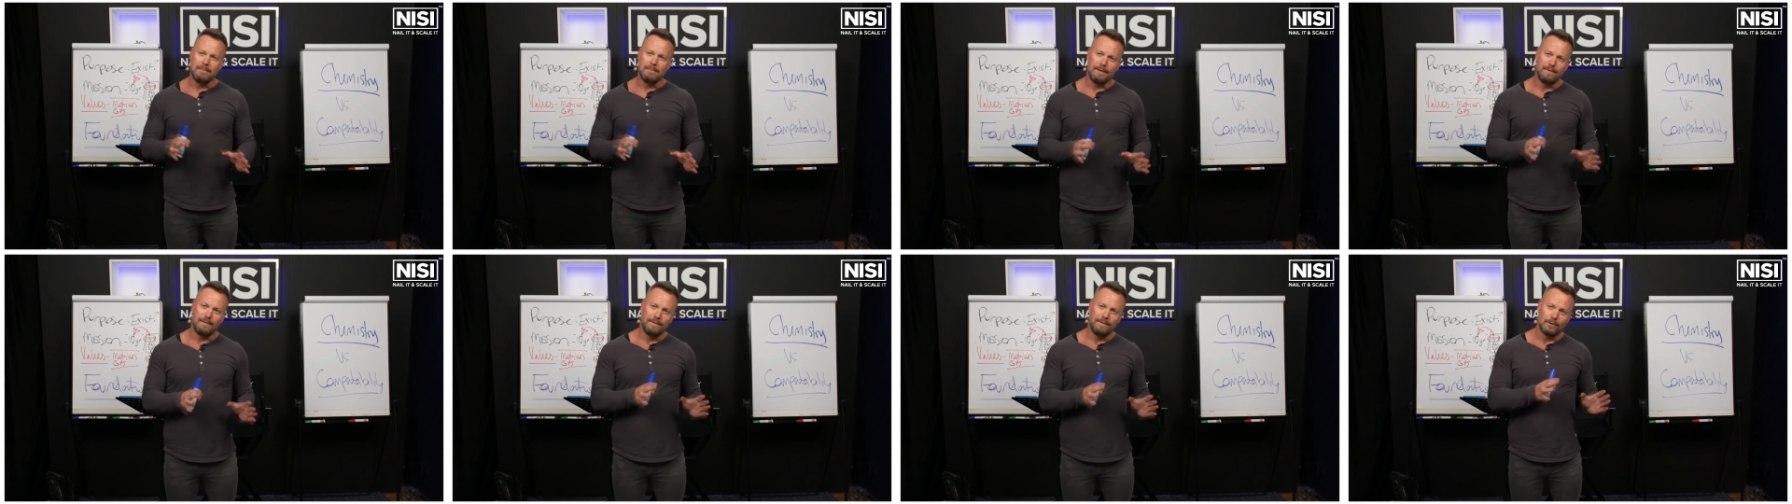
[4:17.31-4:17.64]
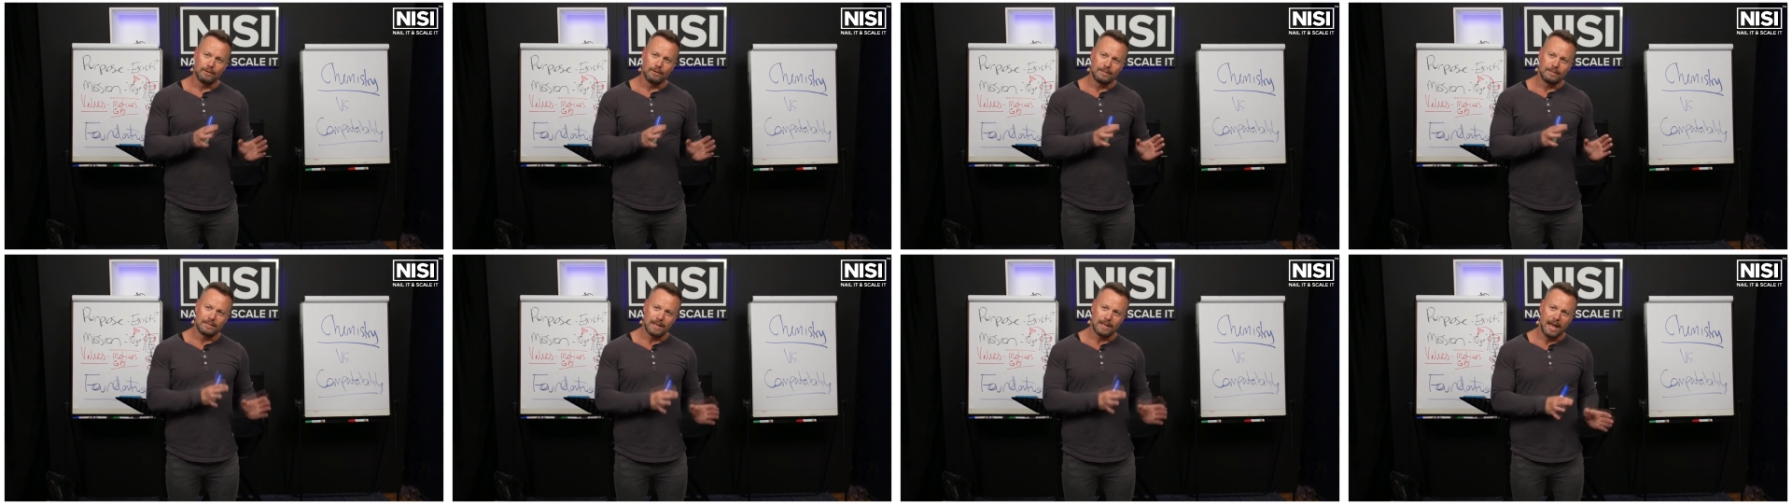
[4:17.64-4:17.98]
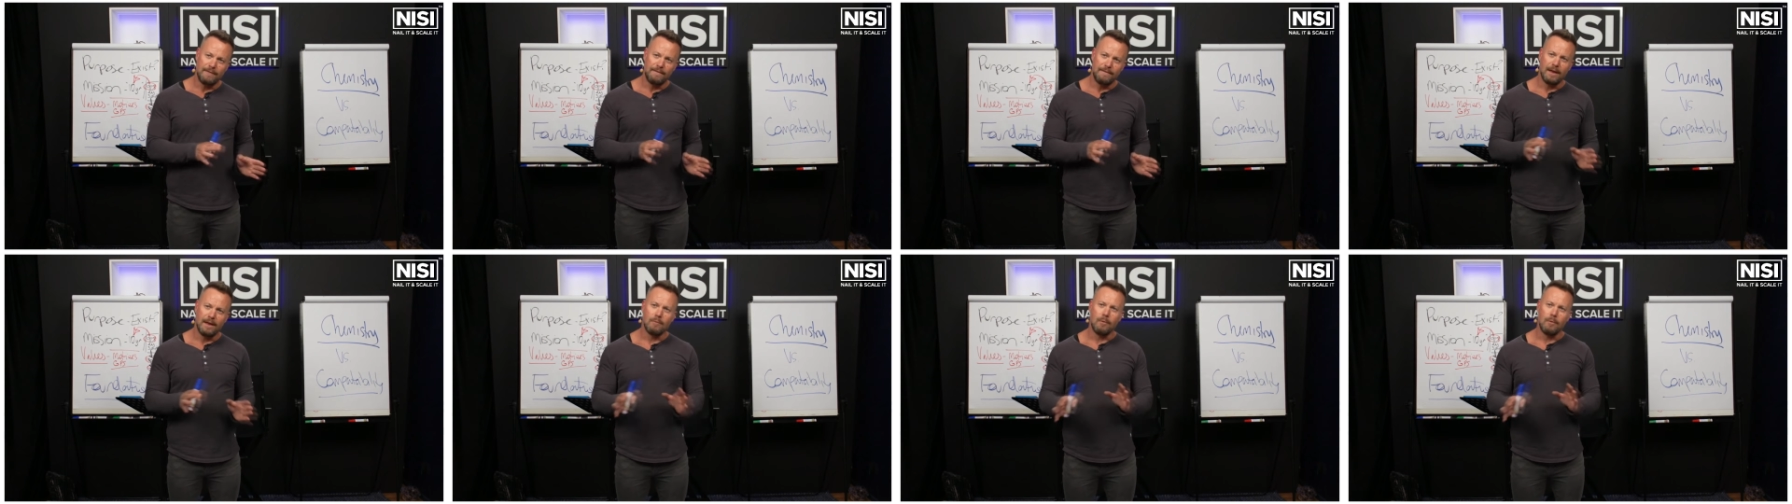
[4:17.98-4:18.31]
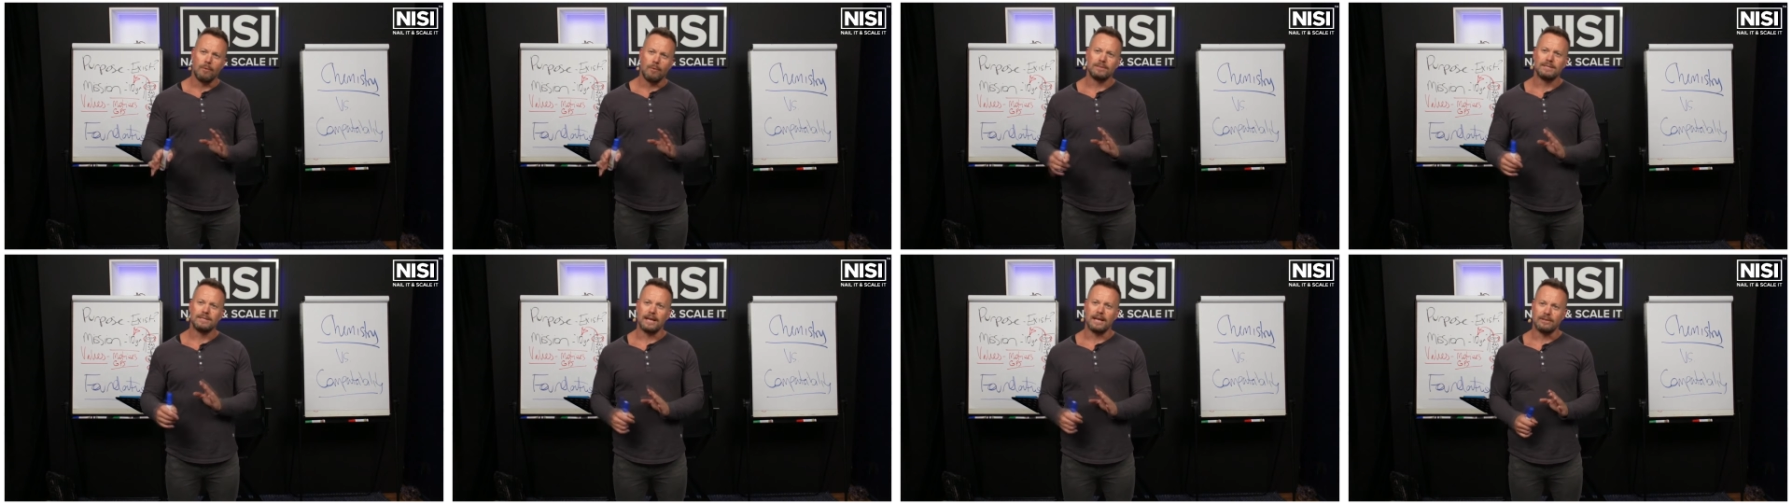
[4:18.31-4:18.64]
me feel safe and
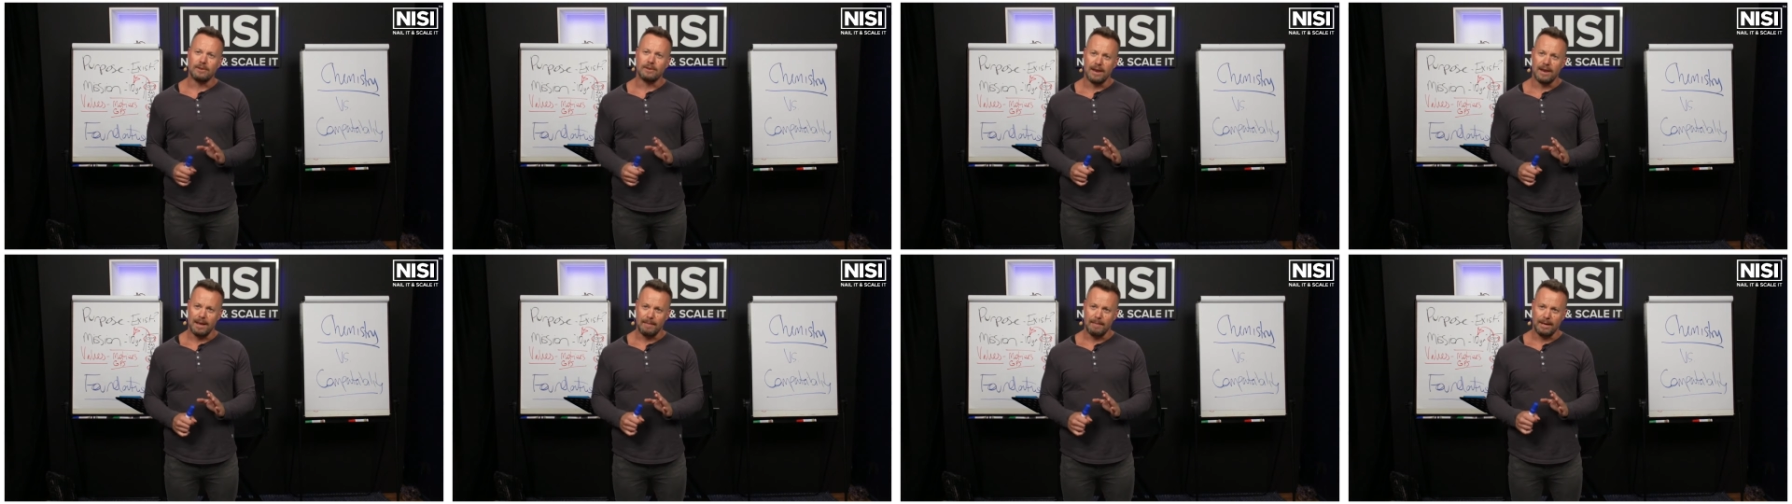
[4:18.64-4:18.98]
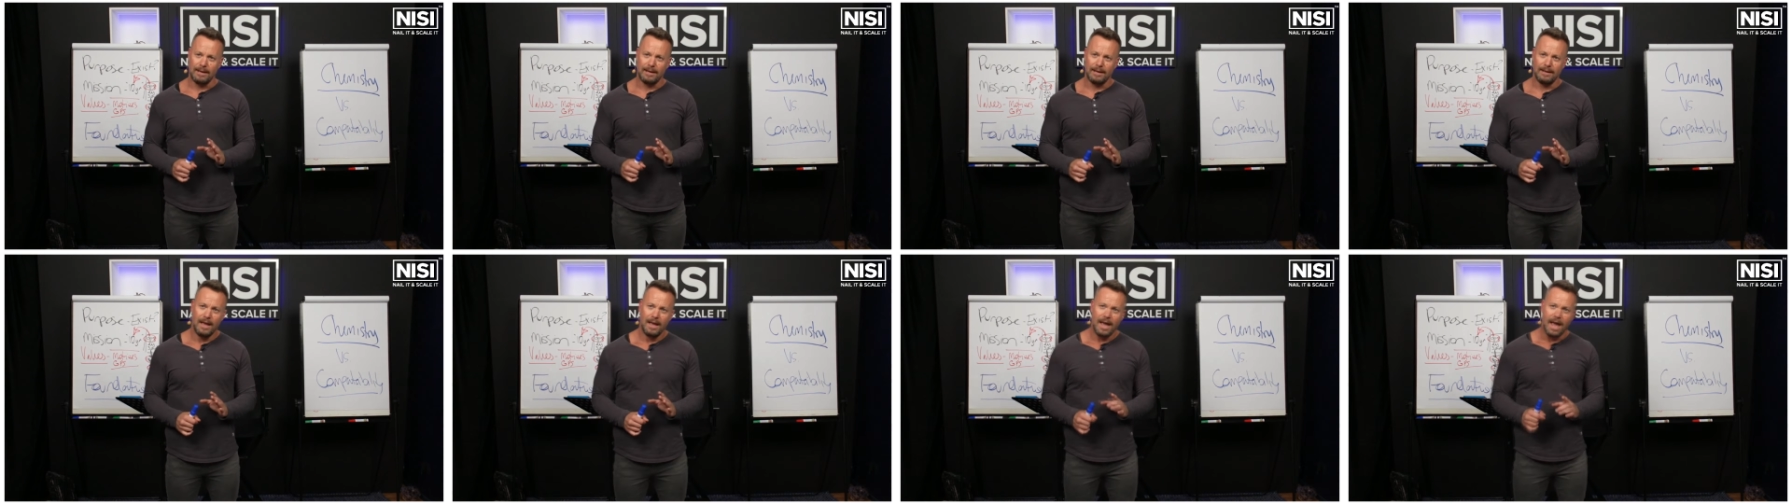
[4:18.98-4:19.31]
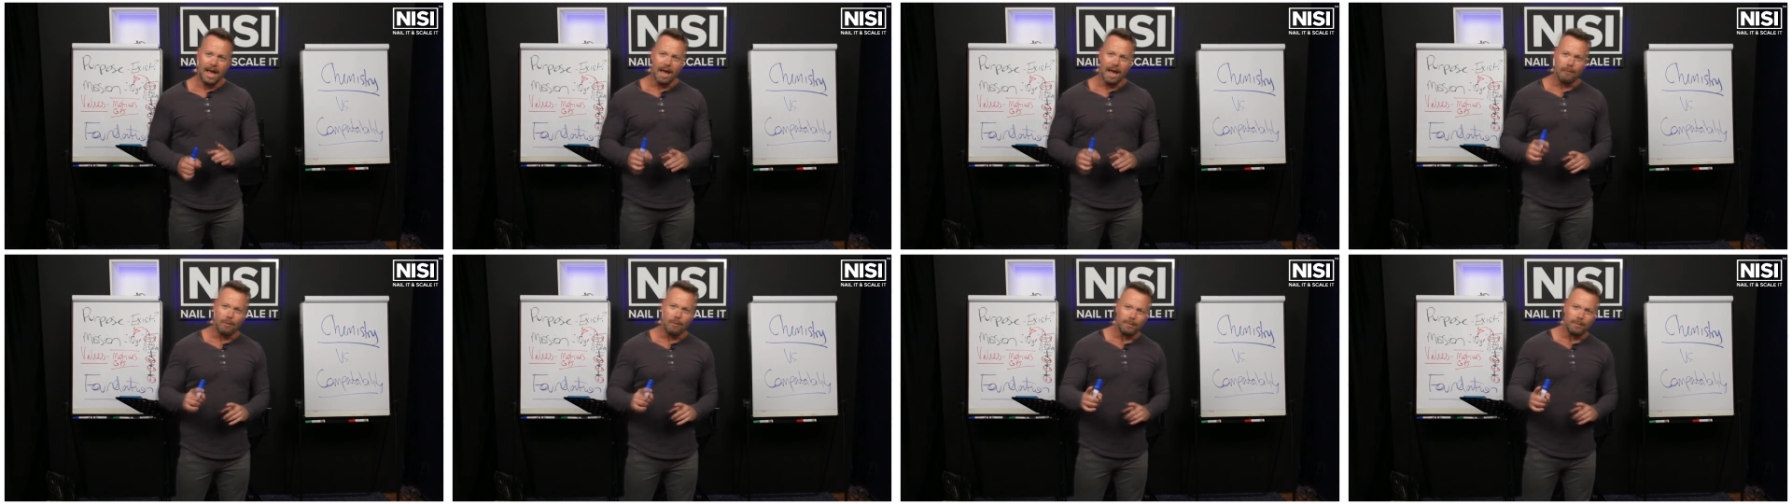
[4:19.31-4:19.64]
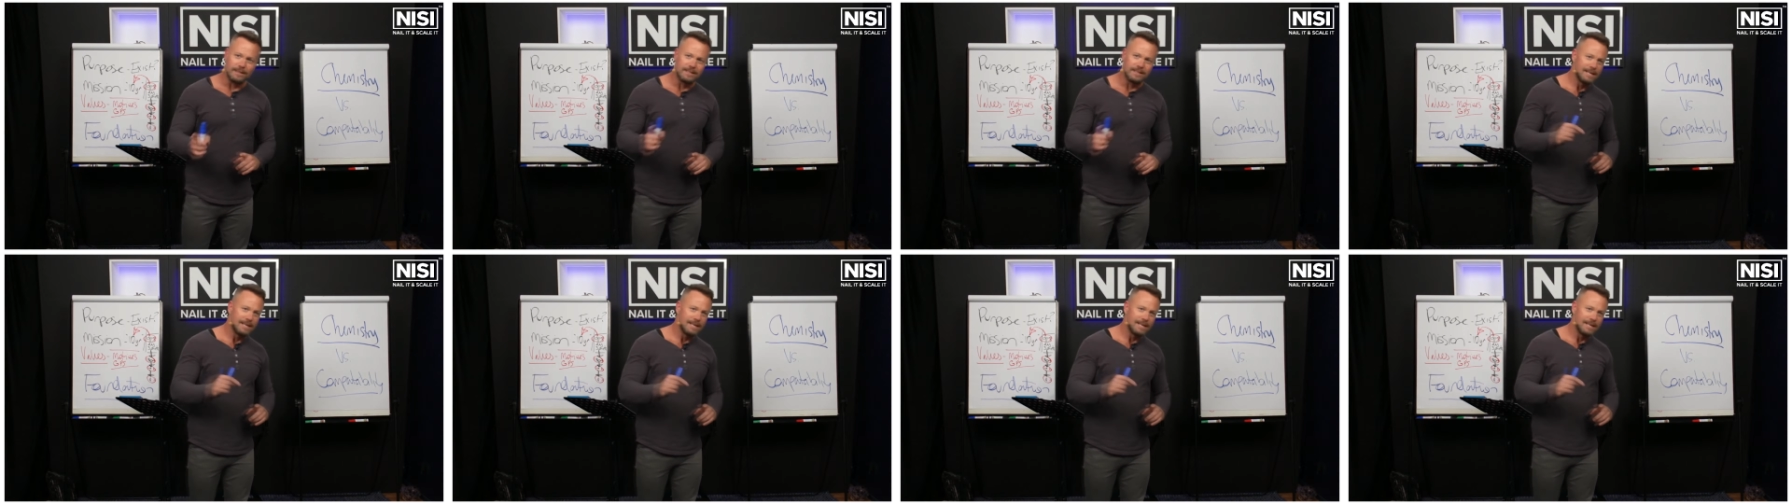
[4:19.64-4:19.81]
what was that dynamic? And when we